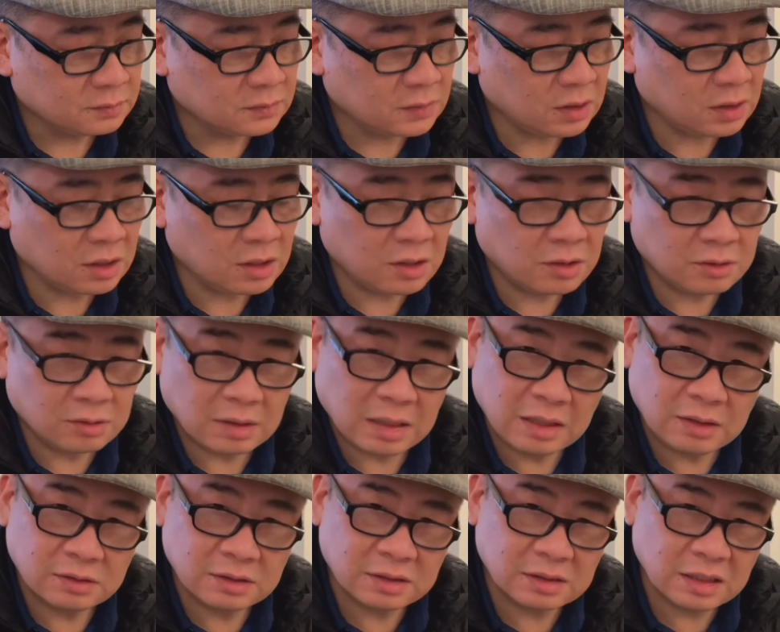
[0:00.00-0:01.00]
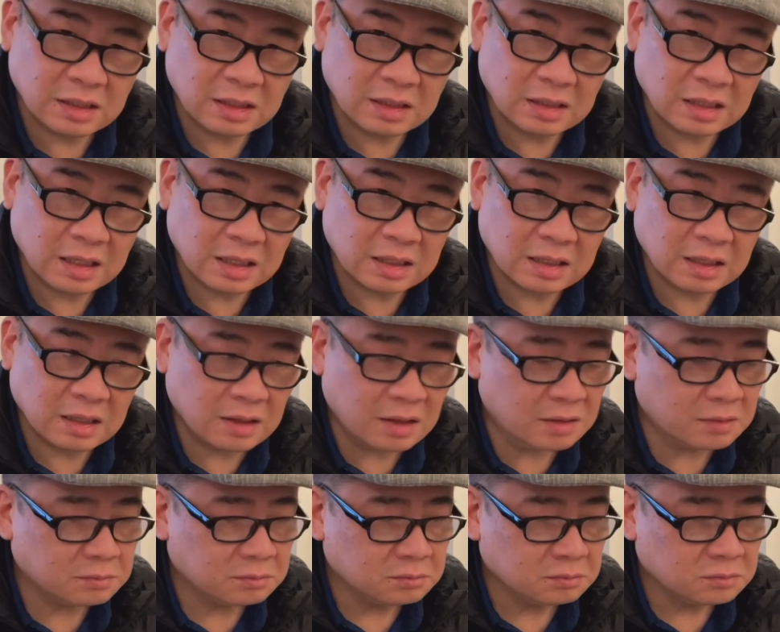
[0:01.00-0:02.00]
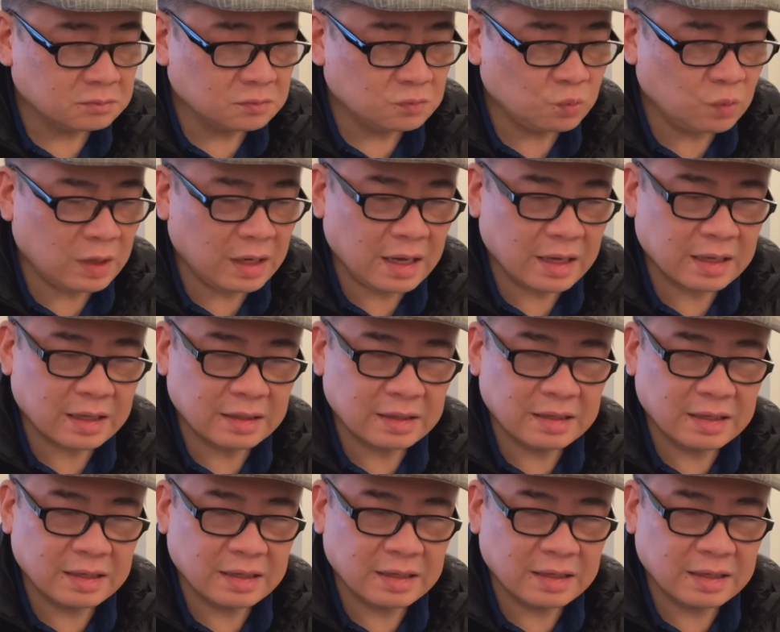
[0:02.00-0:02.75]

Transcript: I'll see like what I can